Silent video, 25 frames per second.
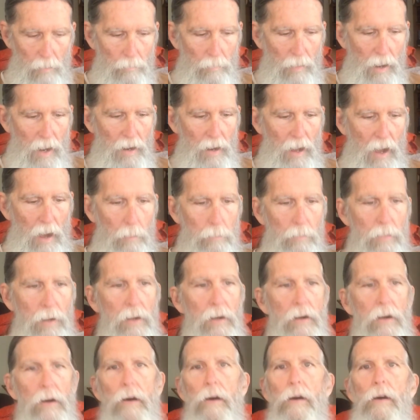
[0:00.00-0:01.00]
But
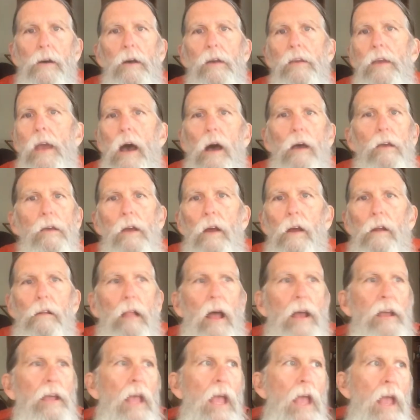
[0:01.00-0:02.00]
yeah,
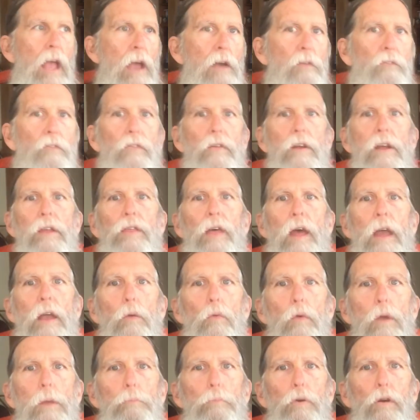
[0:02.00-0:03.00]
like
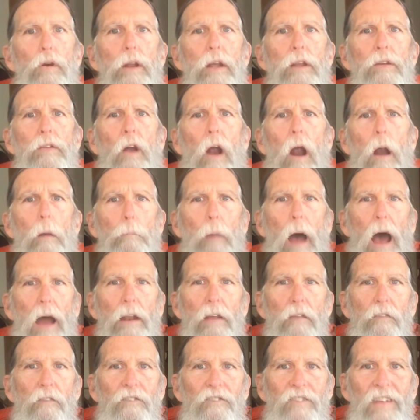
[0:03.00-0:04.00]
everything we put into our
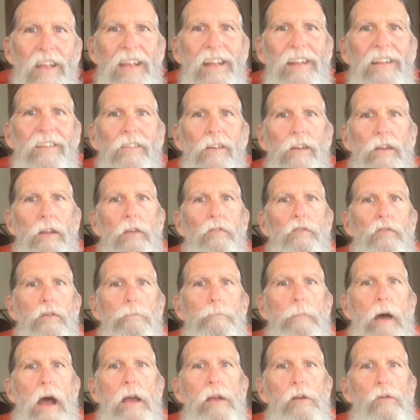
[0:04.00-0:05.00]
body feeds a
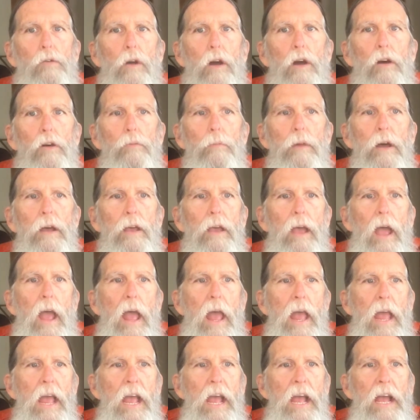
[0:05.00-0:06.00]
different microbe.
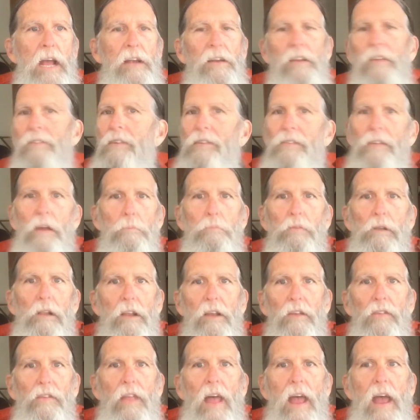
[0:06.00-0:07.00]
And it's
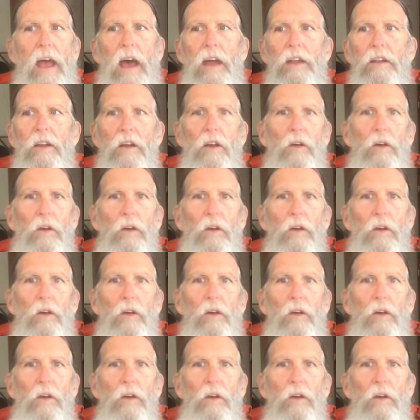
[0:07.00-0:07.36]
simple as that.